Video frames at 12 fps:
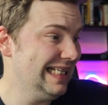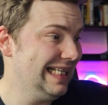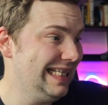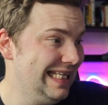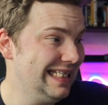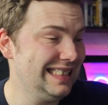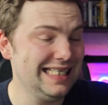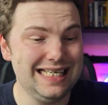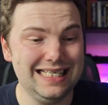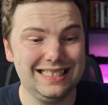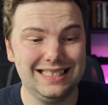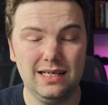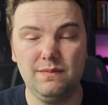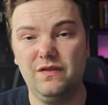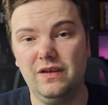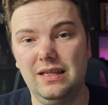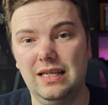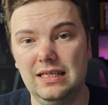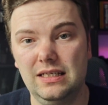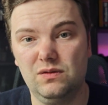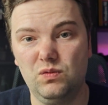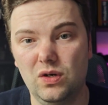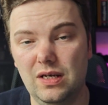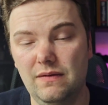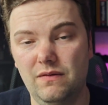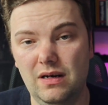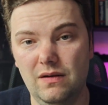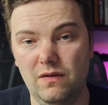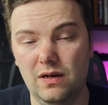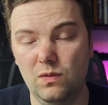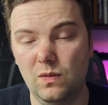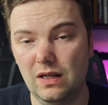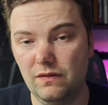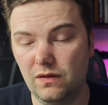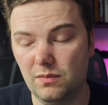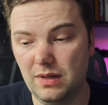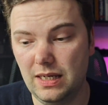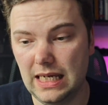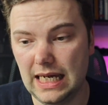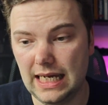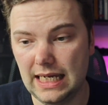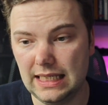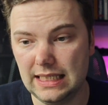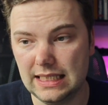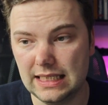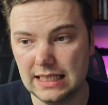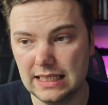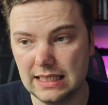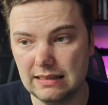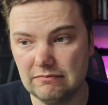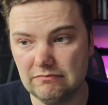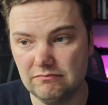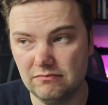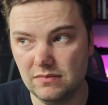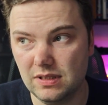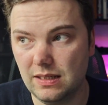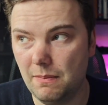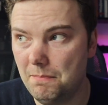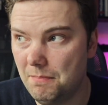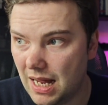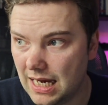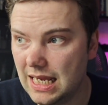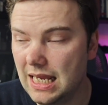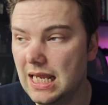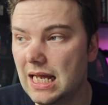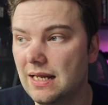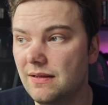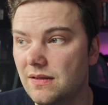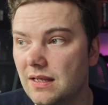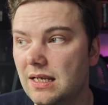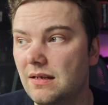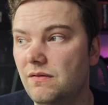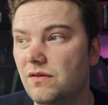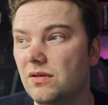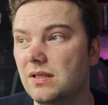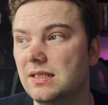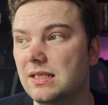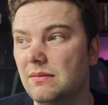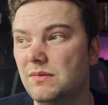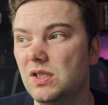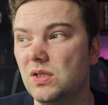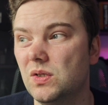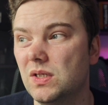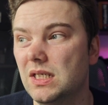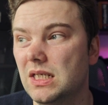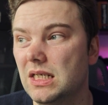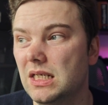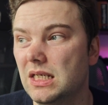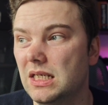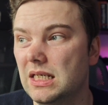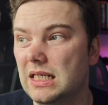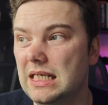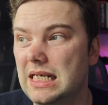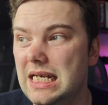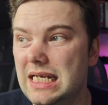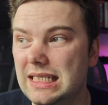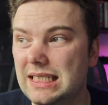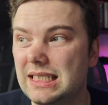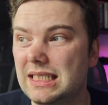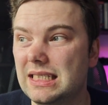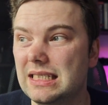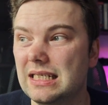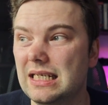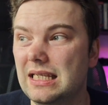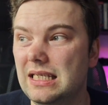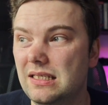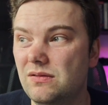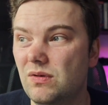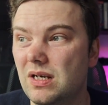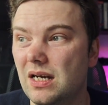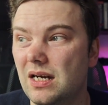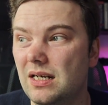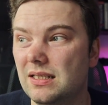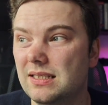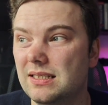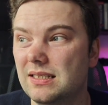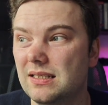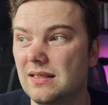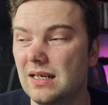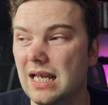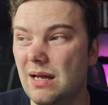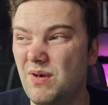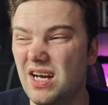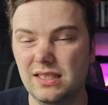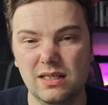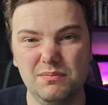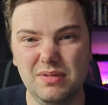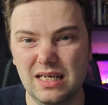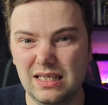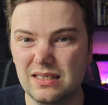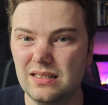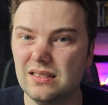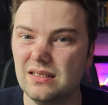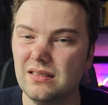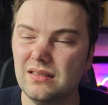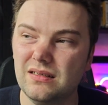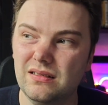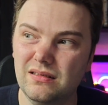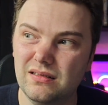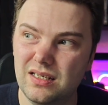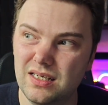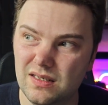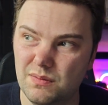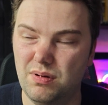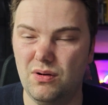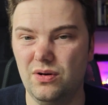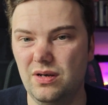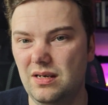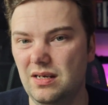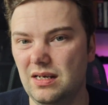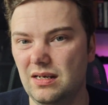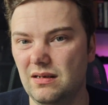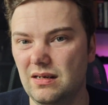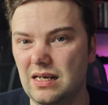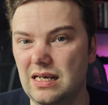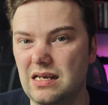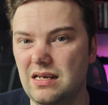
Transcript: This is something that is working very, very well for me. And the money, I think, for the Samsung is, in this regards, the camera is a bit disappointing